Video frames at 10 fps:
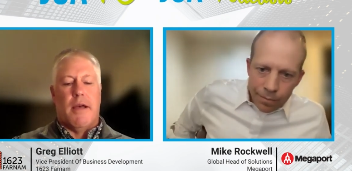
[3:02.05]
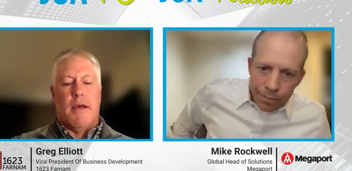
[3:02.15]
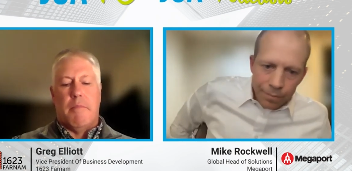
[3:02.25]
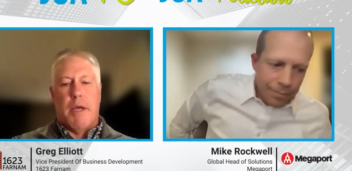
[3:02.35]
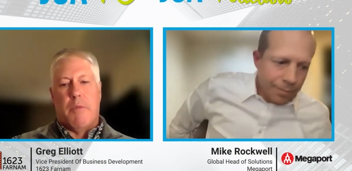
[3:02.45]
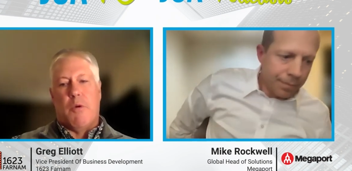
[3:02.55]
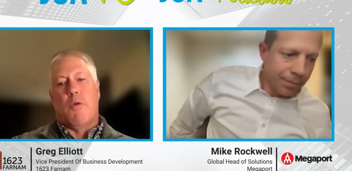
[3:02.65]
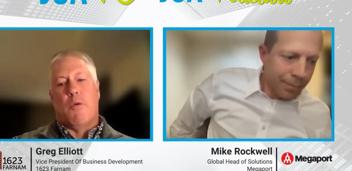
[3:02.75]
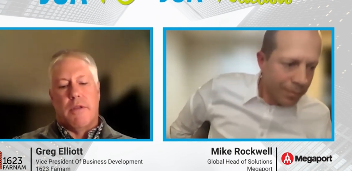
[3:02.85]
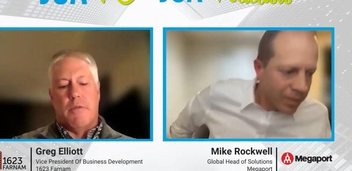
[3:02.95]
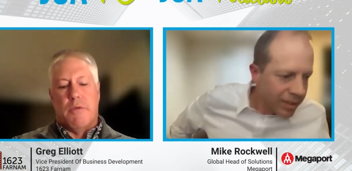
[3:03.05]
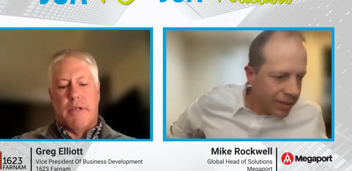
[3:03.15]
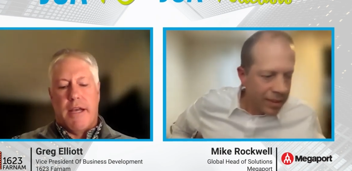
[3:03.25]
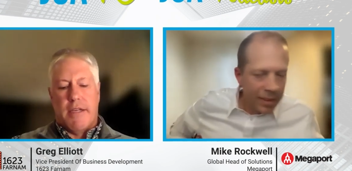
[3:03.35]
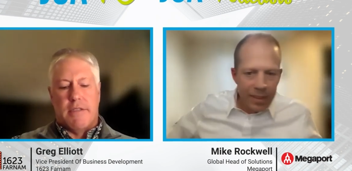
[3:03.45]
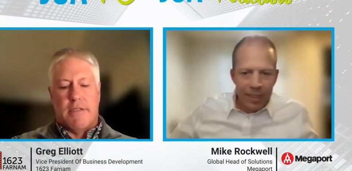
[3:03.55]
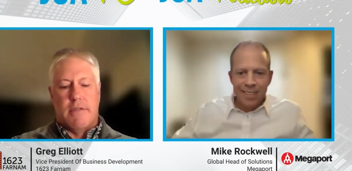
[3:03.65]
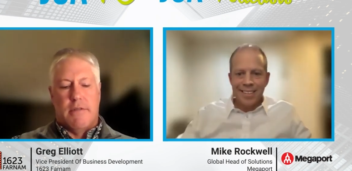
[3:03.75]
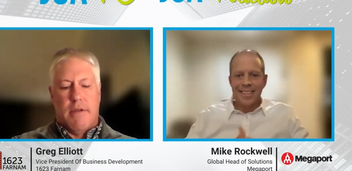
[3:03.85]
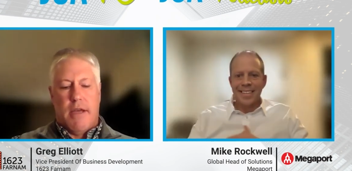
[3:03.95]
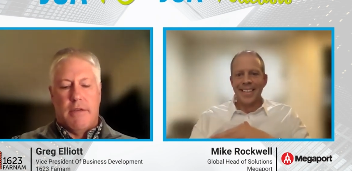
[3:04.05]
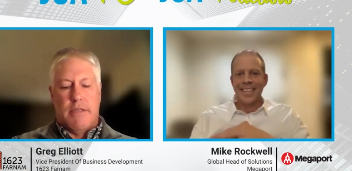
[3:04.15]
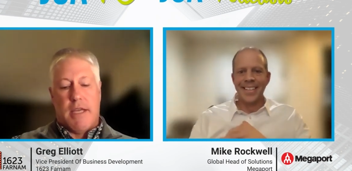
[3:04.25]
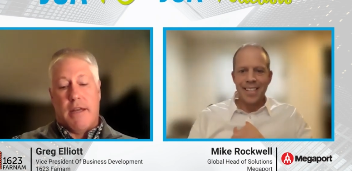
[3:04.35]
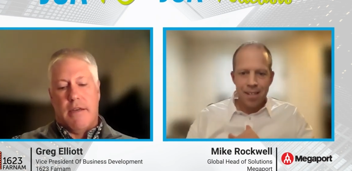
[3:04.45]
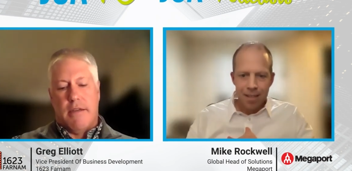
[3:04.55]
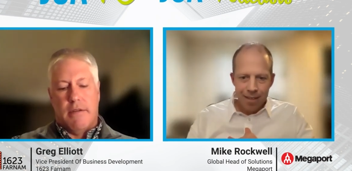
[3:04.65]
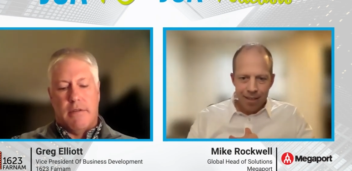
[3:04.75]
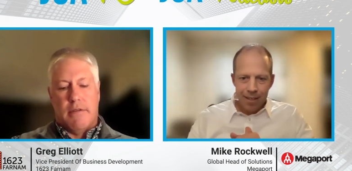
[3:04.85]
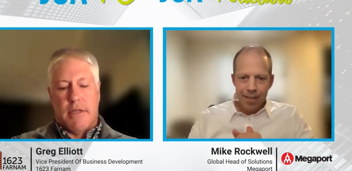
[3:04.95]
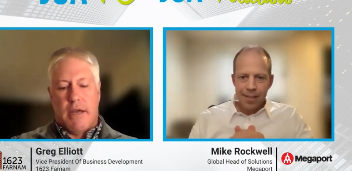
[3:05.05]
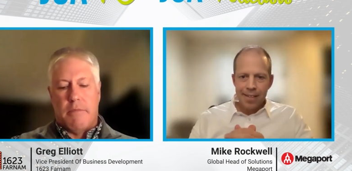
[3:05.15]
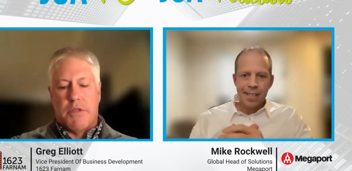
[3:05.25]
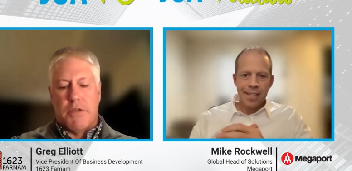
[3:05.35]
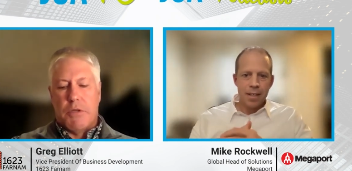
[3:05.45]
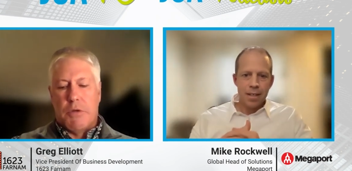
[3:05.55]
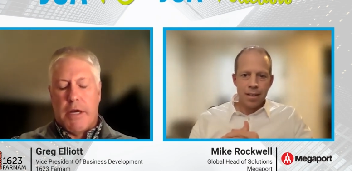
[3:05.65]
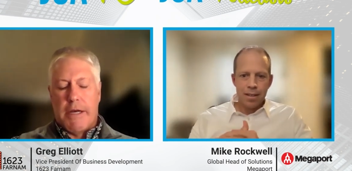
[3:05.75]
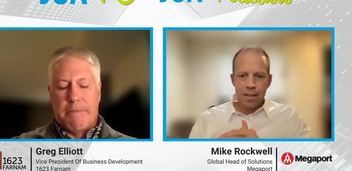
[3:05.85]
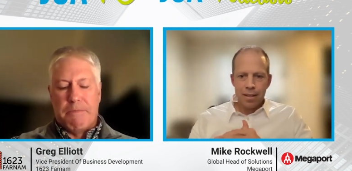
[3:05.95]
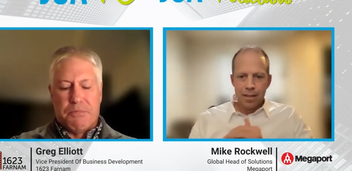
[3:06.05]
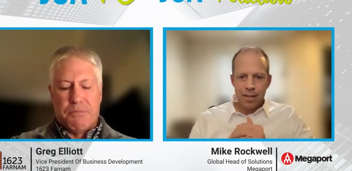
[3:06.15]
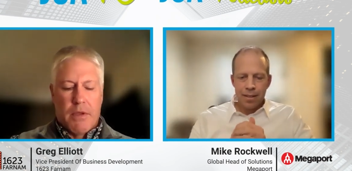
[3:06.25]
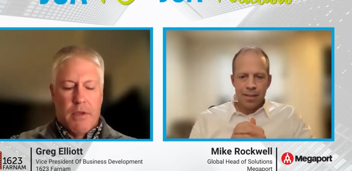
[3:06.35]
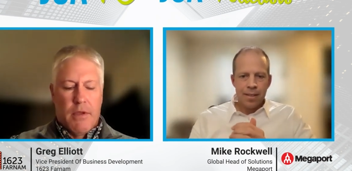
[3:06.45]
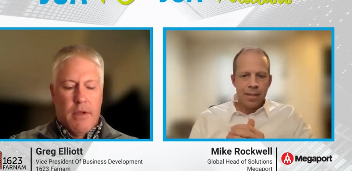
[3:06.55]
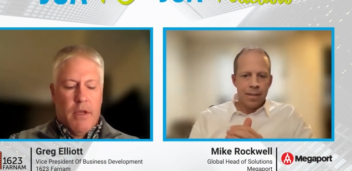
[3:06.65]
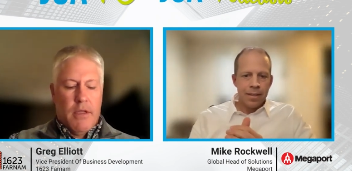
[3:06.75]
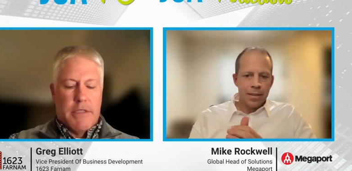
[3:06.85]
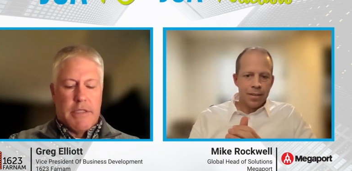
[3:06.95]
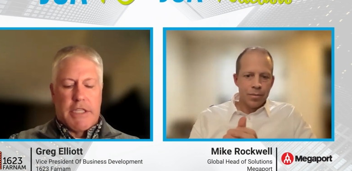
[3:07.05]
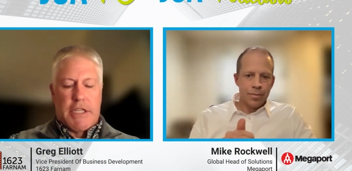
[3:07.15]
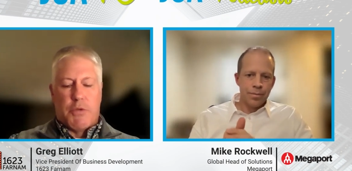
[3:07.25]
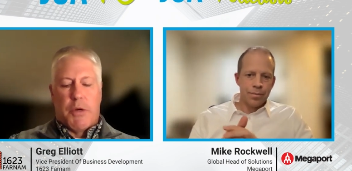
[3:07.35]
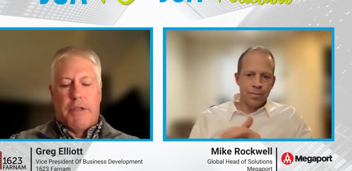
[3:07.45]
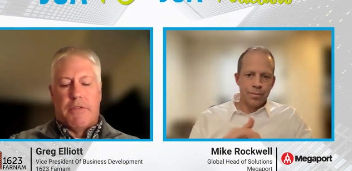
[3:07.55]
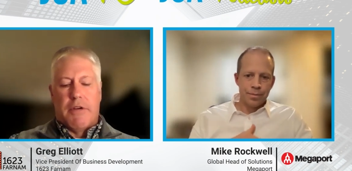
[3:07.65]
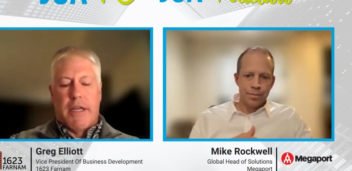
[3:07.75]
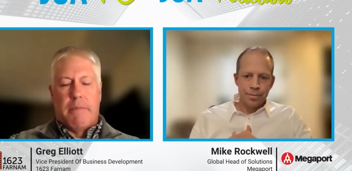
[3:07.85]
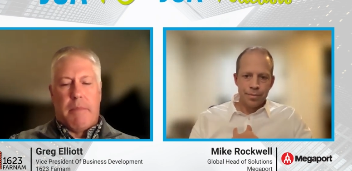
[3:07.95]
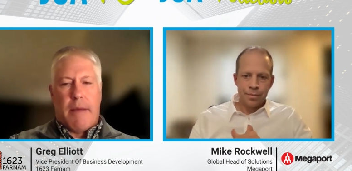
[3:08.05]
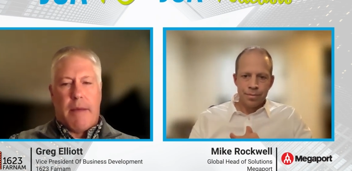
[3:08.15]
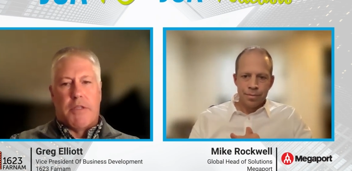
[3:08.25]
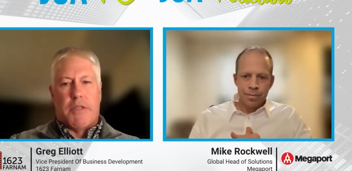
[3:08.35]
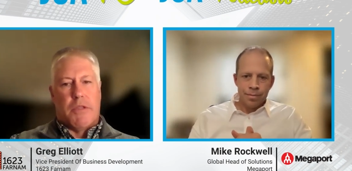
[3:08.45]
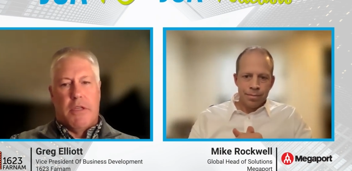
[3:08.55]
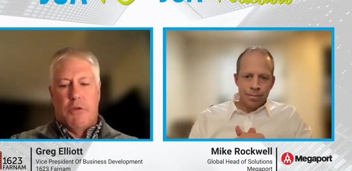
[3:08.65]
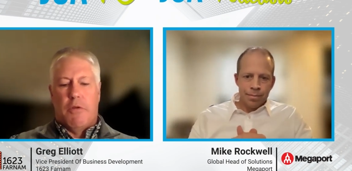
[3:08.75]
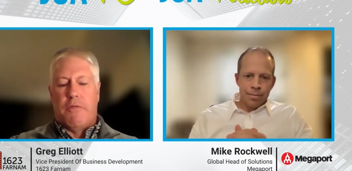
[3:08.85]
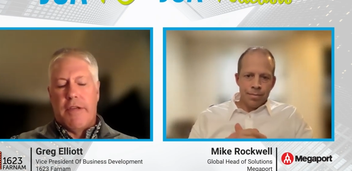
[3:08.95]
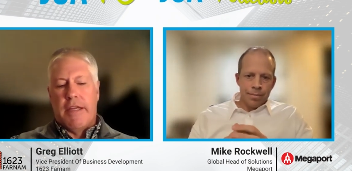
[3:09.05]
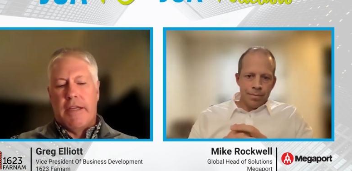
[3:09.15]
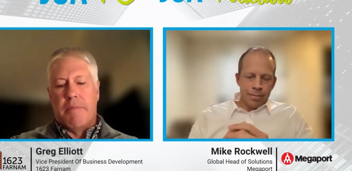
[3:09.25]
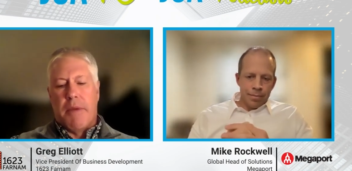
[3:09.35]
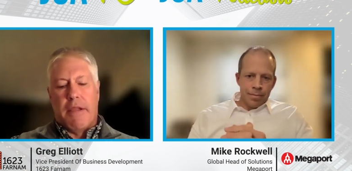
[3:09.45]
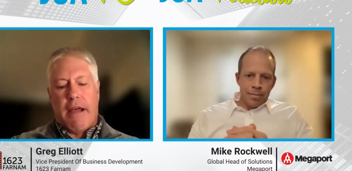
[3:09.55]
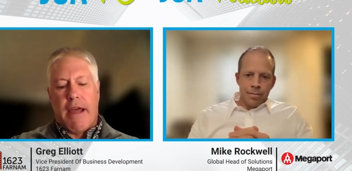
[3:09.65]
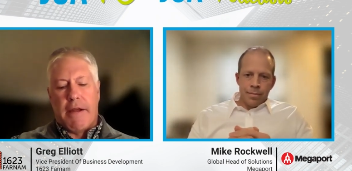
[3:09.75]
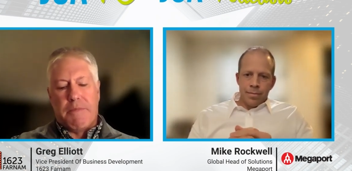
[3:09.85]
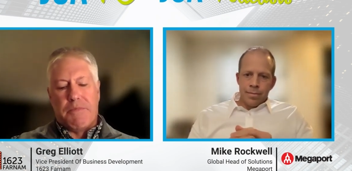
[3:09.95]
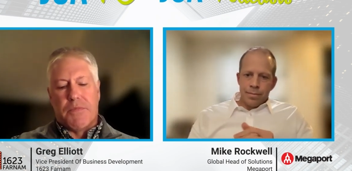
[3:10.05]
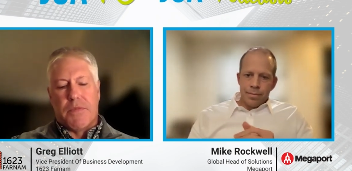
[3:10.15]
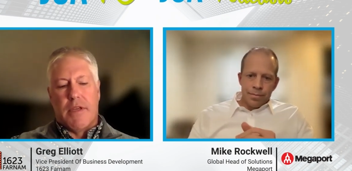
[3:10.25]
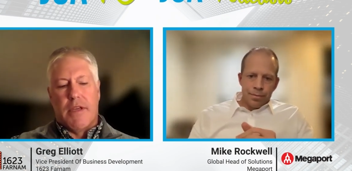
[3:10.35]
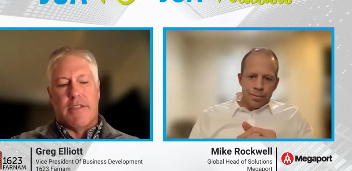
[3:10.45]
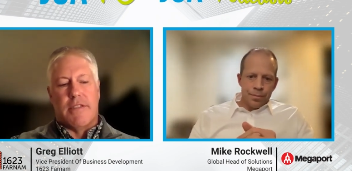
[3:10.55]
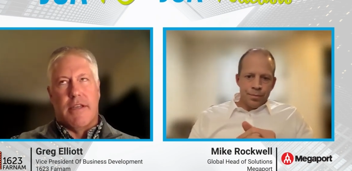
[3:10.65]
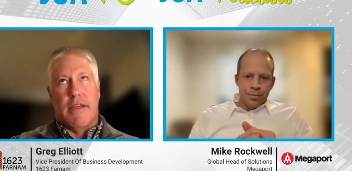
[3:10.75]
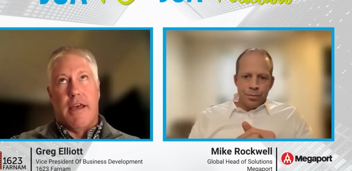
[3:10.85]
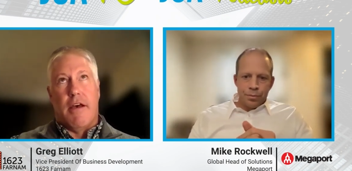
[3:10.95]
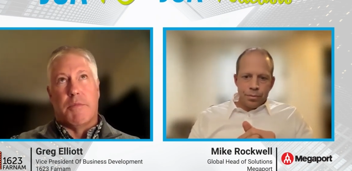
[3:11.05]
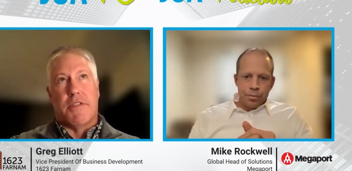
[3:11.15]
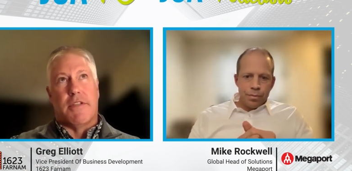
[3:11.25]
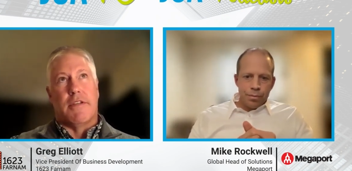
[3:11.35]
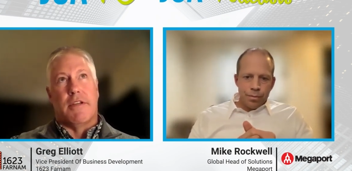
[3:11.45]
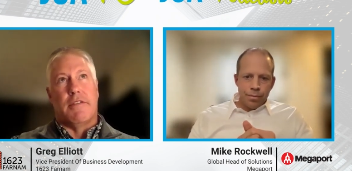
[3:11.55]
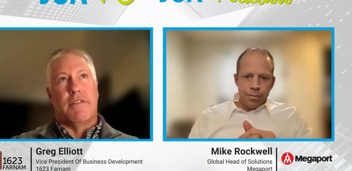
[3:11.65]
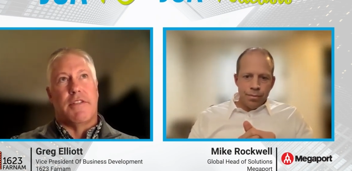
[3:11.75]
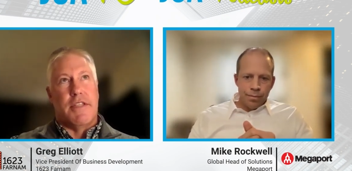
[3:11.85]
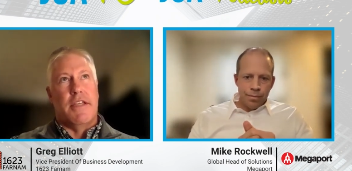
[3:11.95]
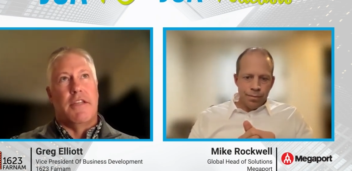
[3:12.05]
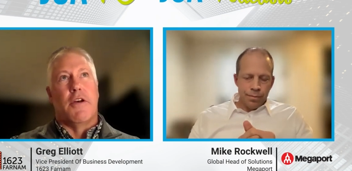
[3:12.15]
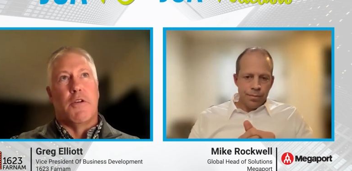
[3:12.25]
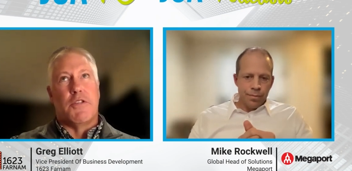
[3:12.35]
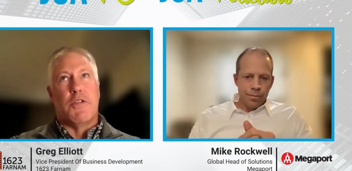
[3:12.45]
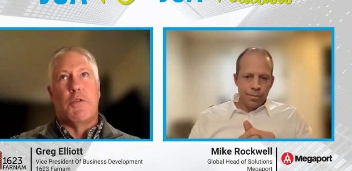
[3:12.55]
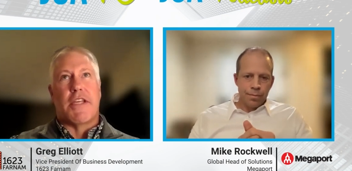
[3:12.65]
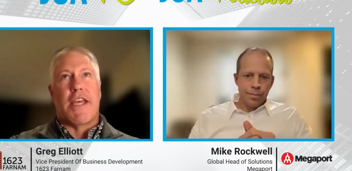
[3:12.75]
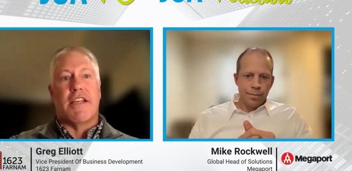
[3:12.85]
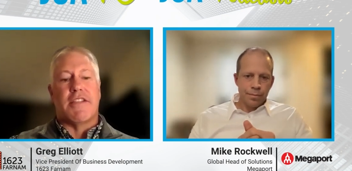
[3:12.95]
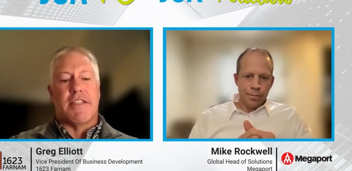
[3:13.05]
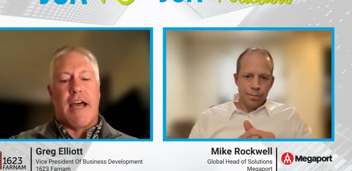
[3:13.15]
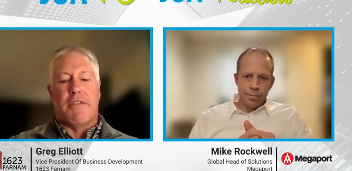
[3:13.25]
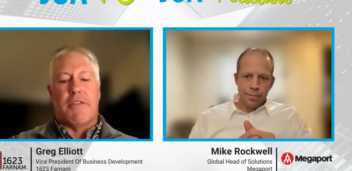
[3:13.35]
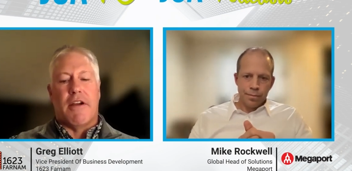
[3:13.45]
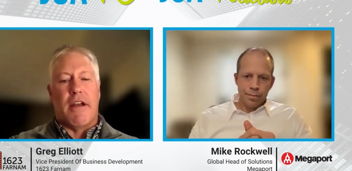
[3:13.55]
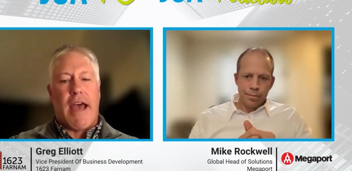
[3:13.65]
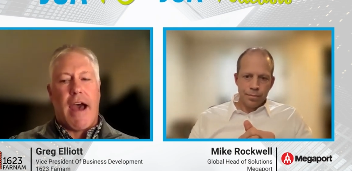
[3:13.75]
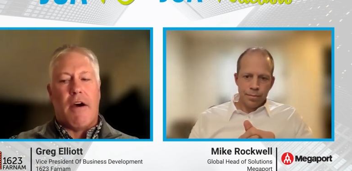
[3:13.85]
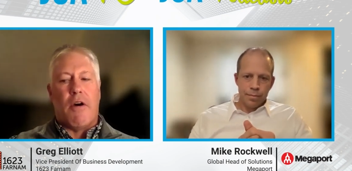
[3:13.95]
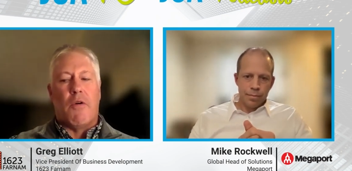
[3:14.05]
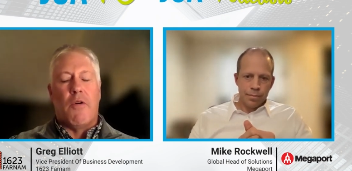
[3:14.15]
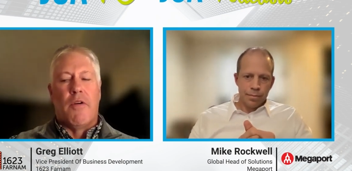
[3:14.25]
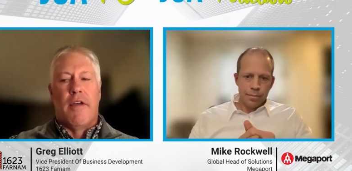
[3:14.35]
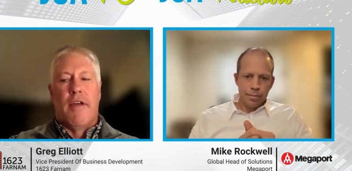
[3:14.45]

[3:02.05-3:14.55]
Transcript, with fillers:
Speaker 1: uh, Megaport when you when you guys uh, decided to to come to um, sixteen twenty-three and pop us with the dual feed, but like. It's, it helps to see those use cases out there and how